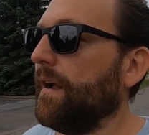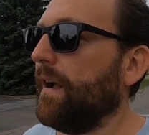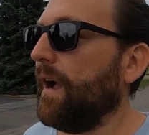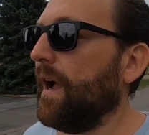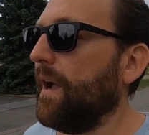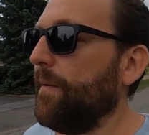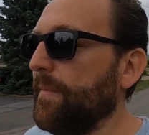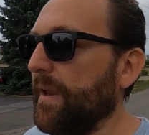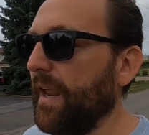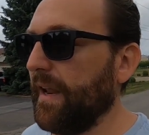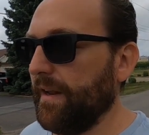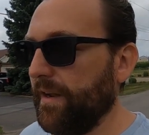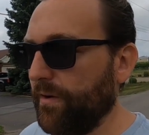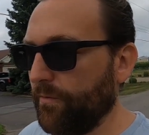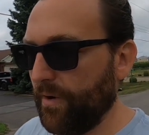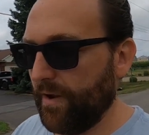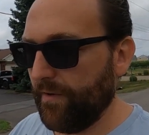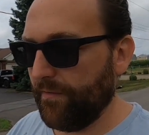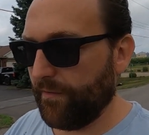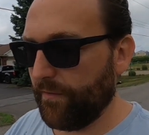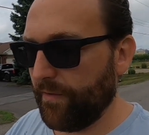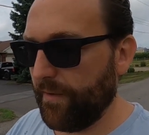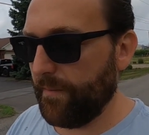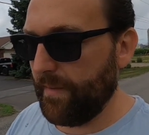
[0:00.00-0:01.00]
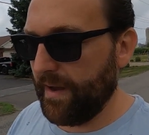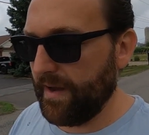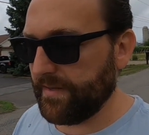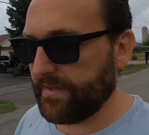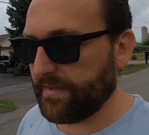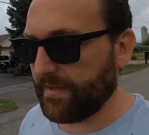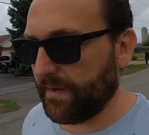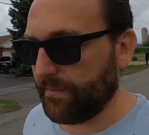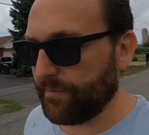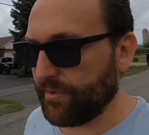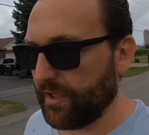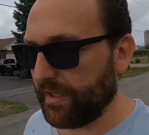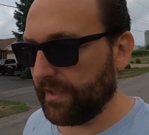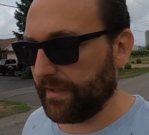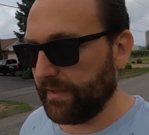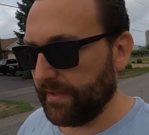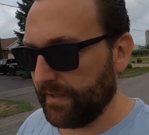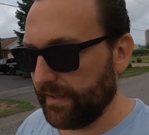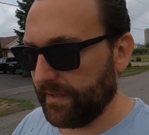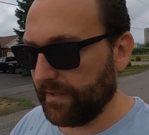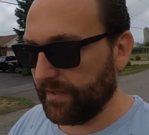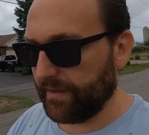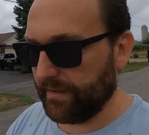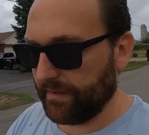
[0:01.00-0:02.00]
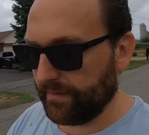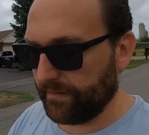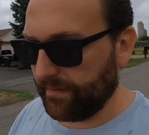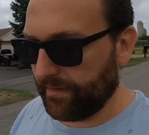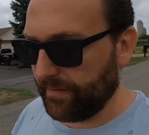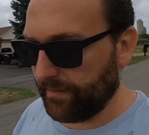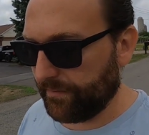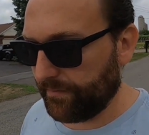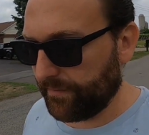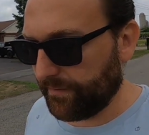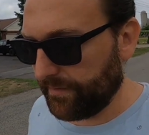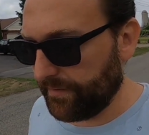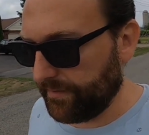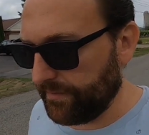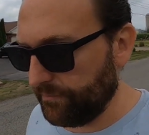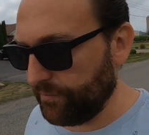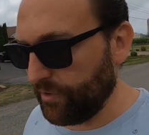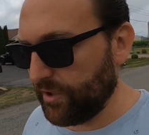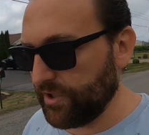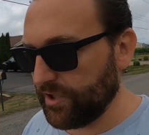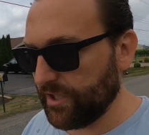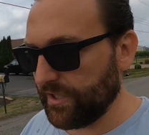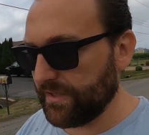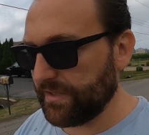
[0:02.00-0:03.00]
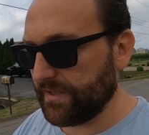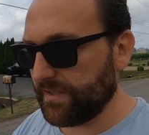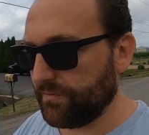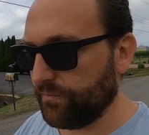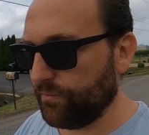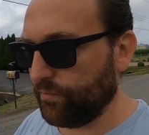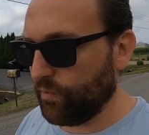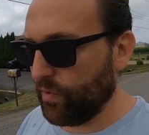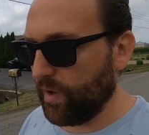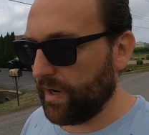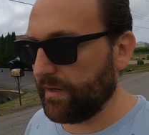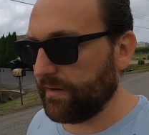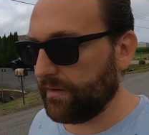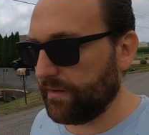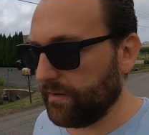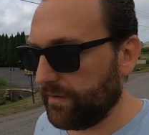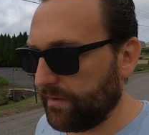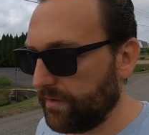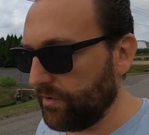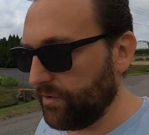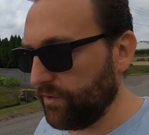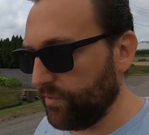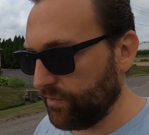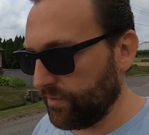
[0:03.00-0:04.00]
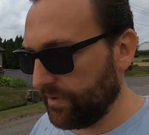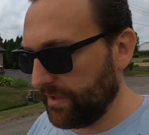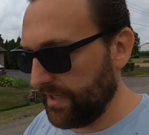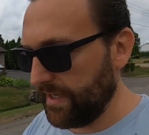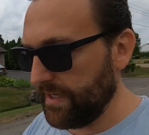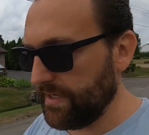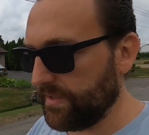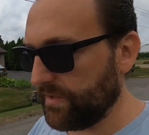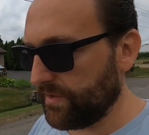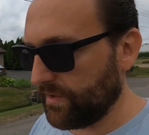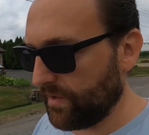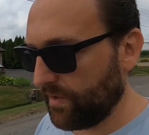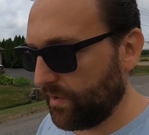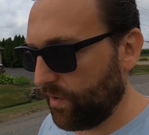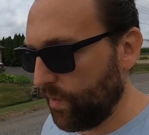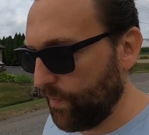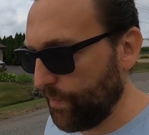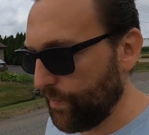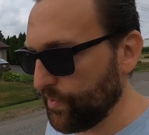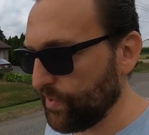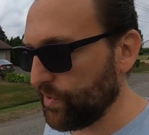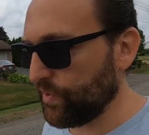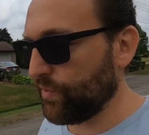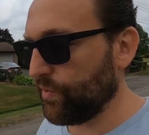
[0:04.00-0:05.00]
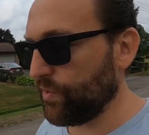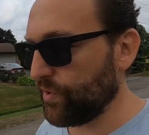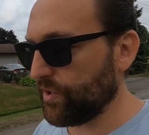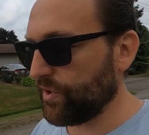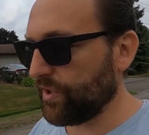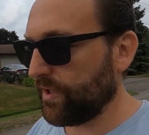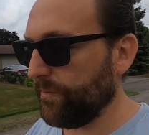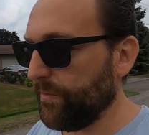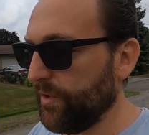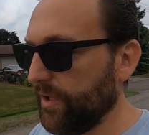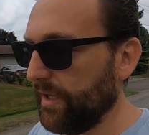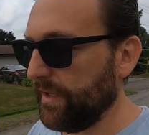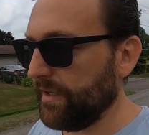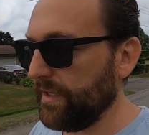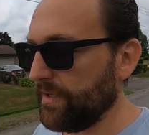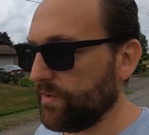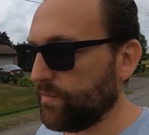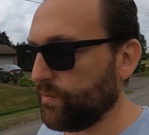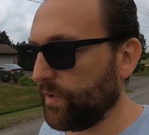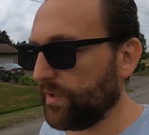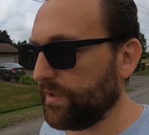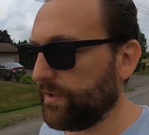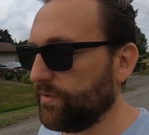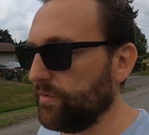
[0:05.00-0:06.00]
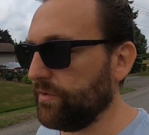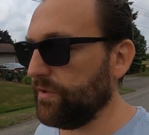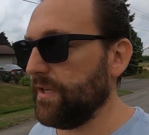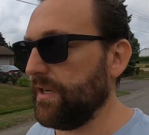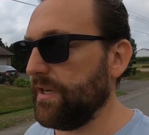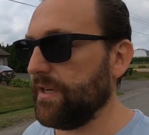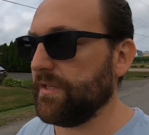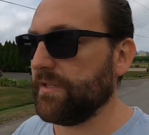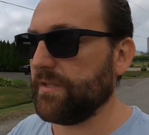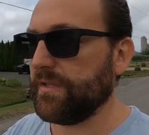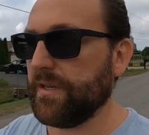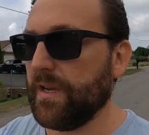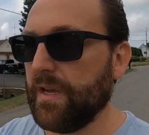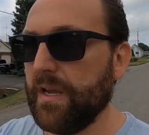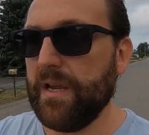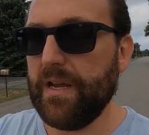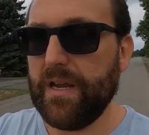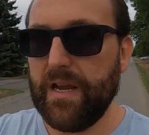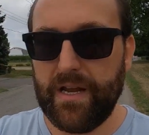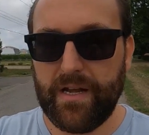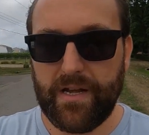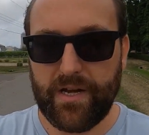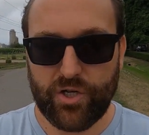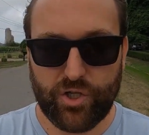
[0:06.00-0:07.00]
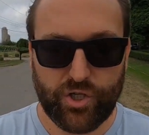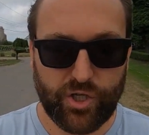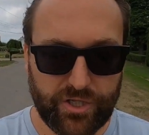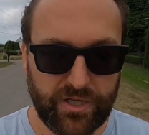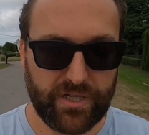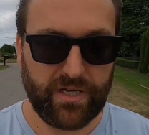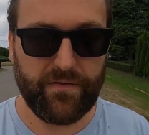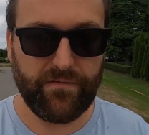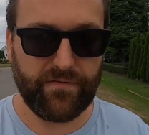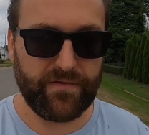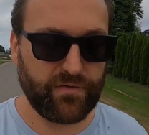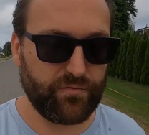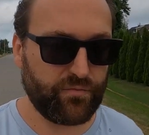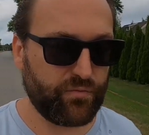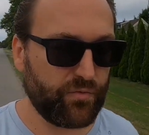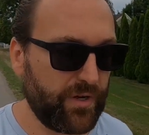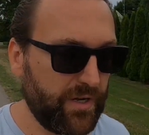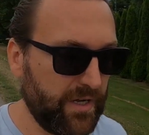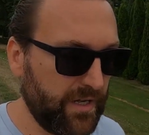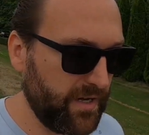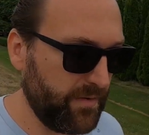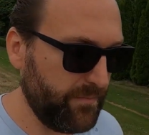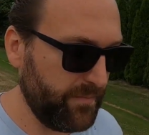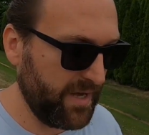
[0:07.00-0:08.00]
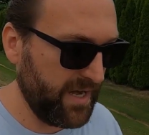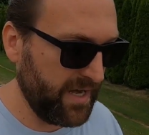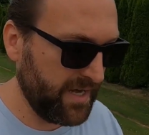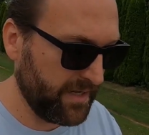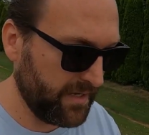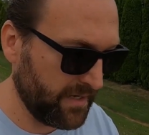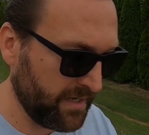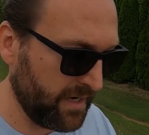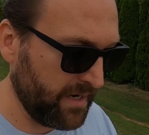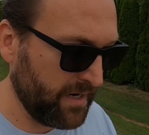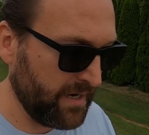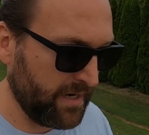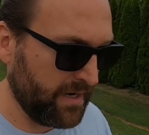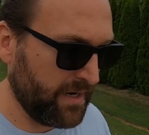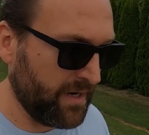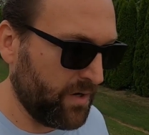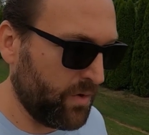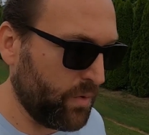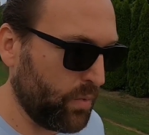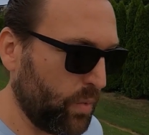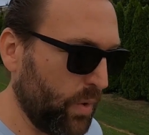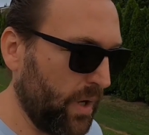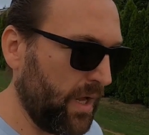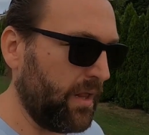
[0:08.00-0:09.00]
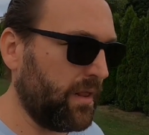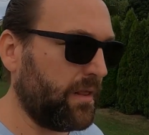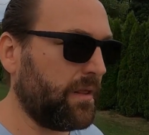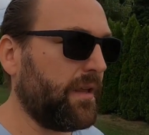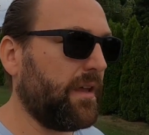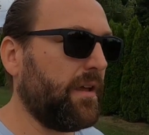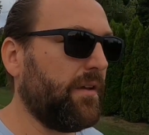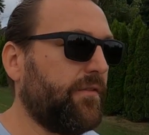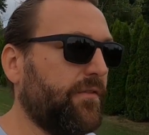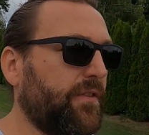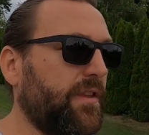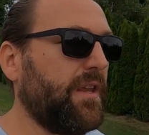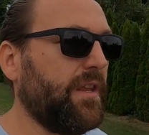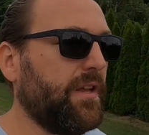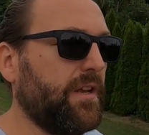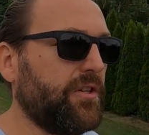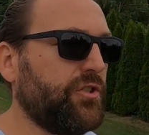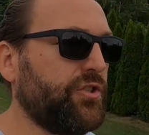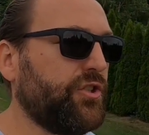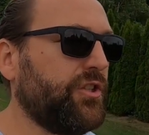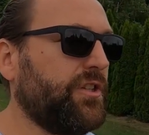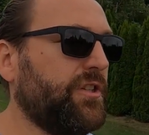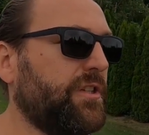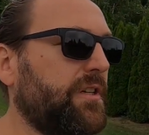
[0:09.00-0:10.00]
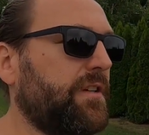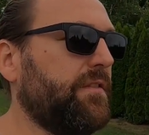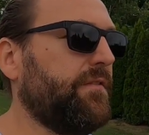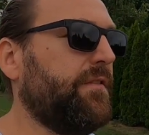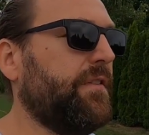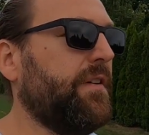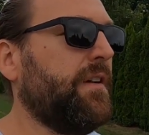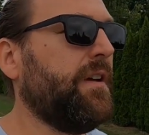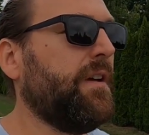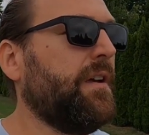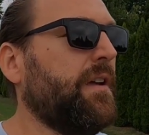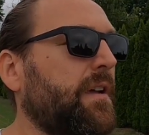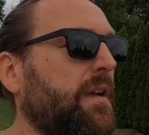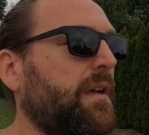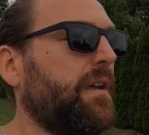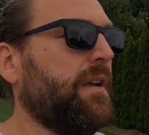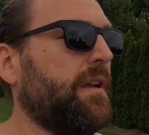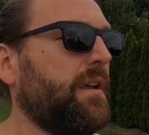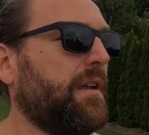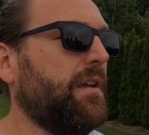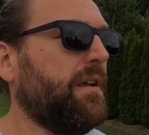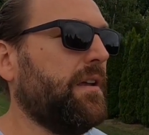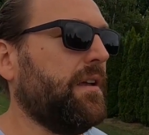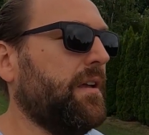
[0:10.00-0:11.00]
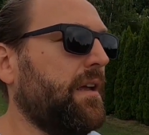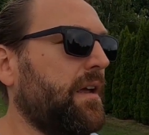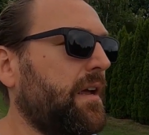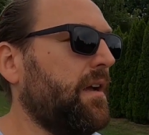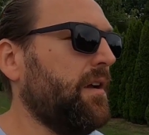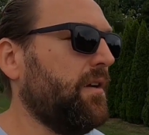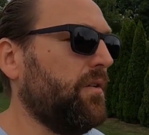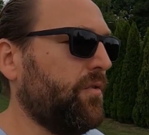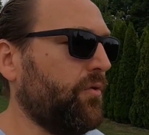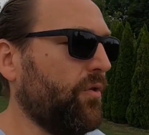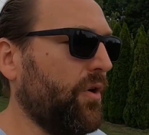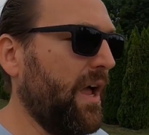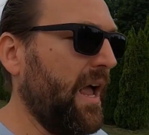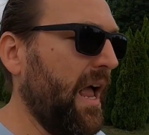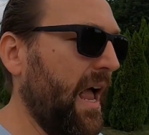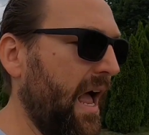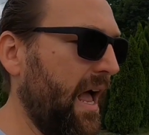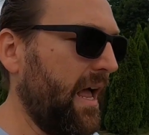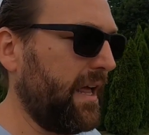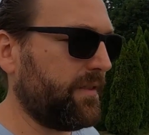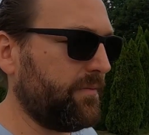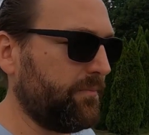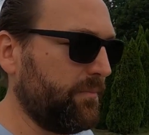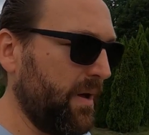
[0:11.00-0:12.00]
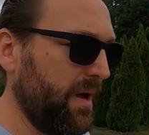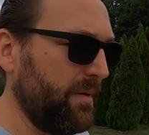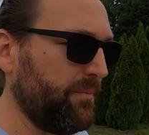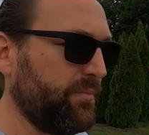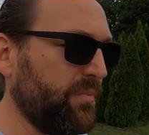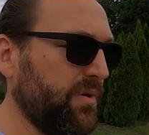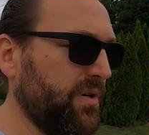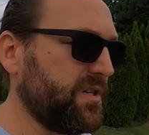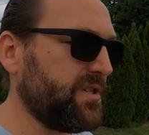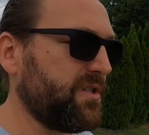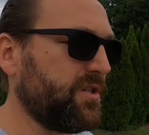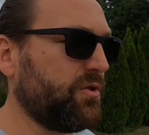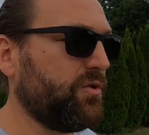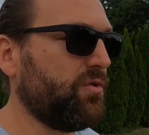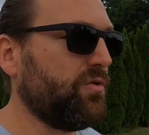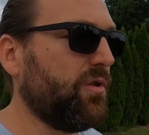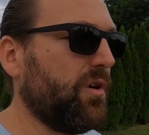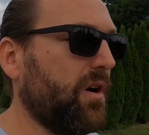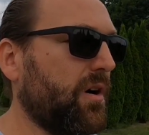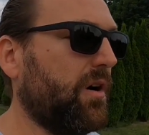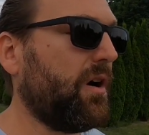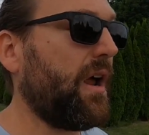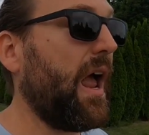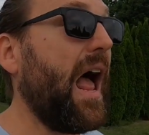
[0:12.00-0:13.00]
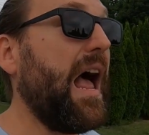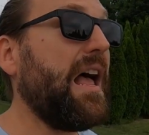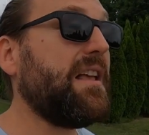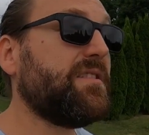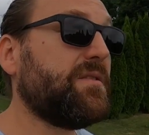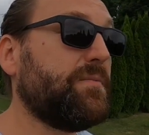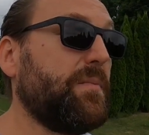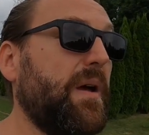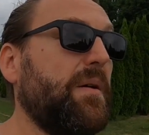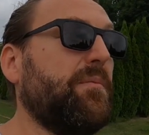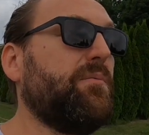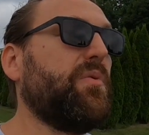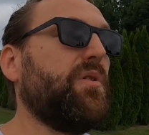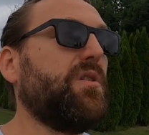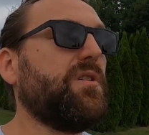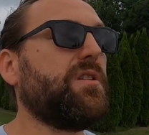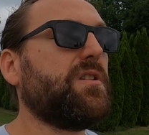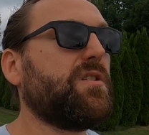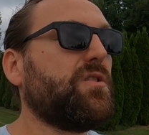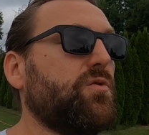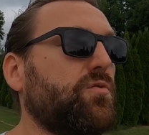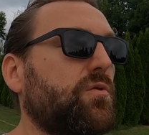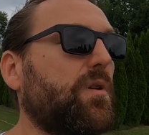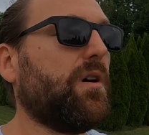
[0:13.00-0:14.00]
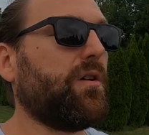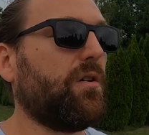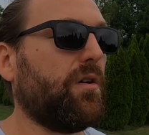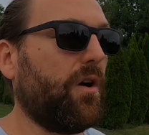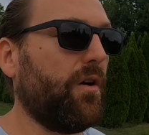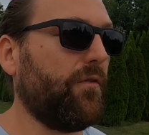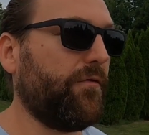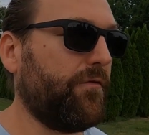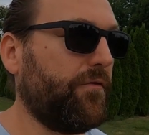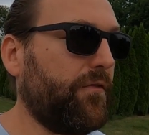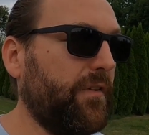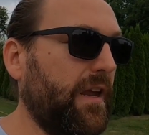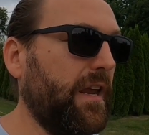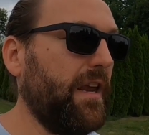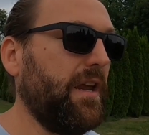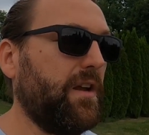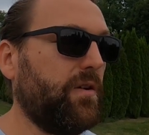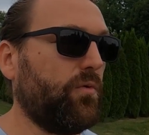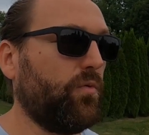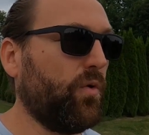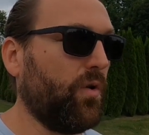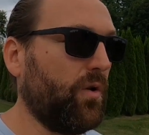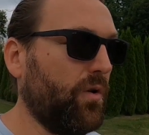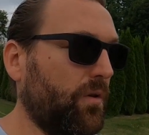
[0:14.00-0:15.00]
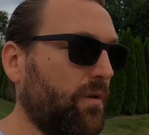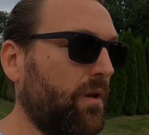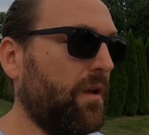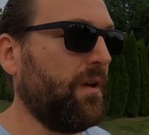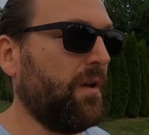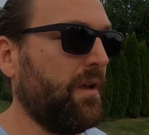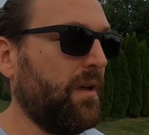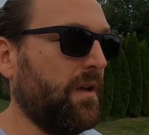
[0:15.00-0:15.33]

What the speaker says: I'm getting away from the main subject, which is, what do these open source communities, what do these initiatives really mean? Well, if the initiative has members who have equal